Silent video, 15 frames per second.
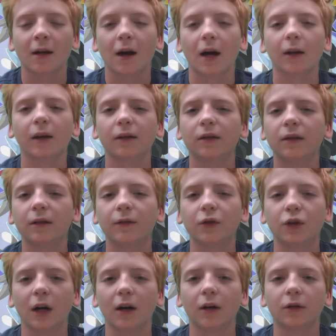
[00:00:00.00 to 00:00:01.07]
I'd like to give a
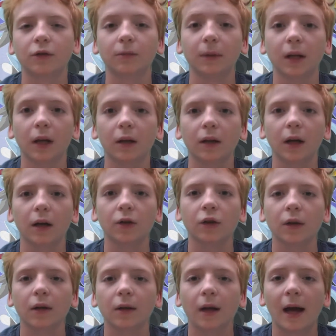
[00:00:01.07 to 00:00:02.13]
shout out to McKinley H,
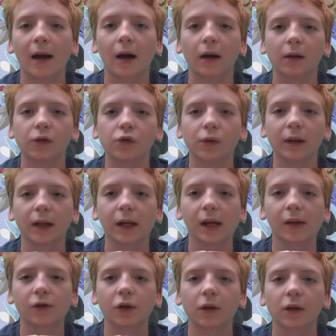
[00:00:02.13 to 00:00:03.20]
uh, Julian
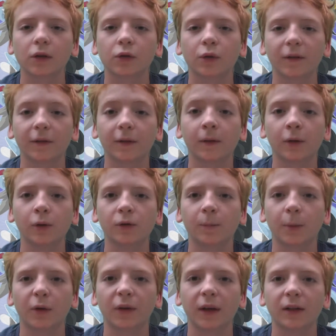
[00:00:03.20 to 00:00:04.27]
H, Griffin, whose
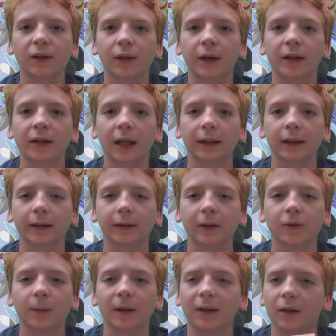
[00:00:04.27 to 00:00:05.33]
birthday is today, technically
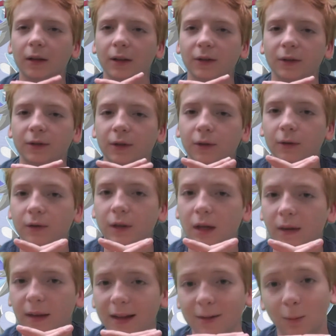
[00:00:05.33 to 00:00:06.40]
speaking, because it's Thursday
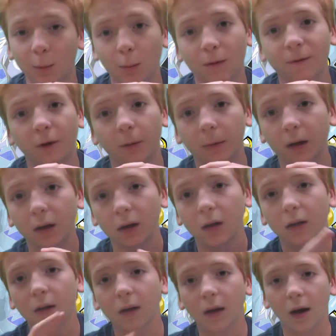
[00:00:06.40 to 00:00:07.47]
and that's when we're filming it,
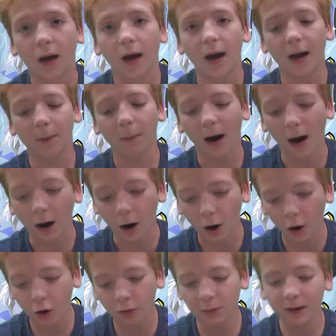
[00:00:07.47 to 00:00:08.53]
and my
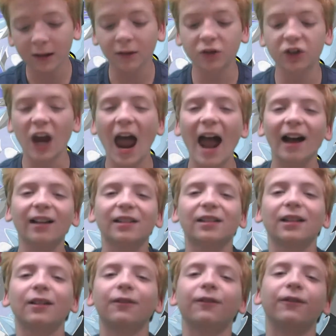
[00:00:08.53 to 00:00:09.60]
homie
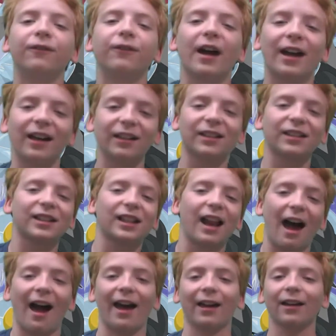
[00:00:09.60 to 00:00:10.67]
Jackson Van
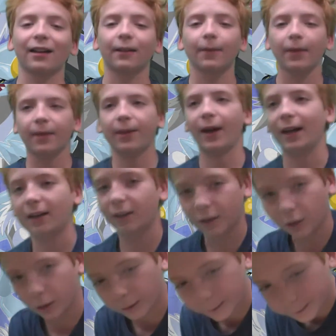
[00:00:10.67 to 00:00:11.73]
Slack. Thank
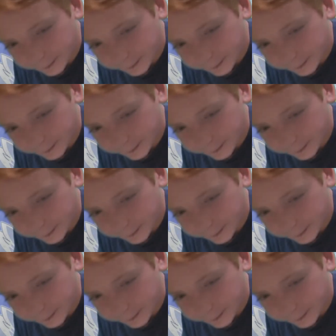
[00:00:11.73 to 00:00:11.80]
you.